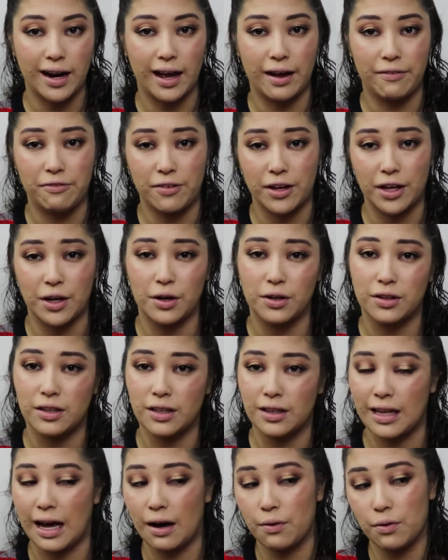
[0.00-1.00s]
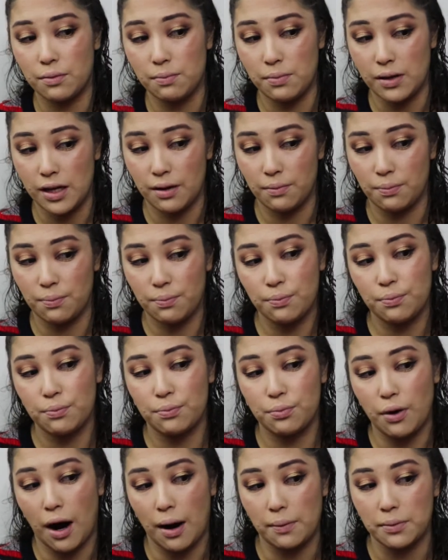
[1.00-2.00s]
I figured that that would be
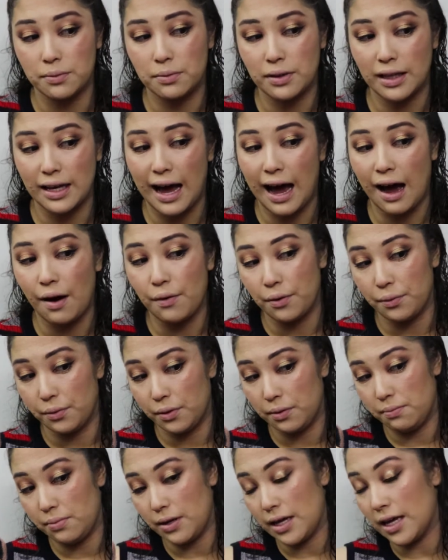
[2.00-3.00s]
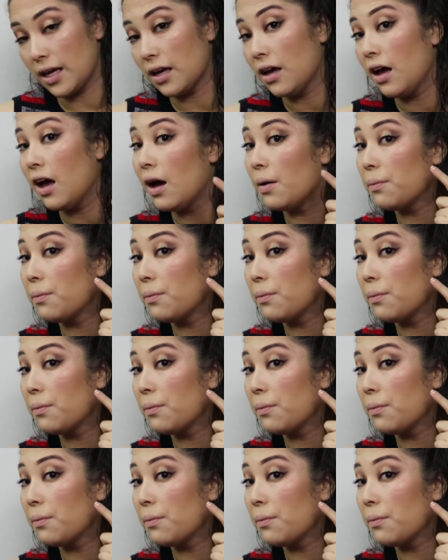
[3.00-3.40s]
probably how it would be,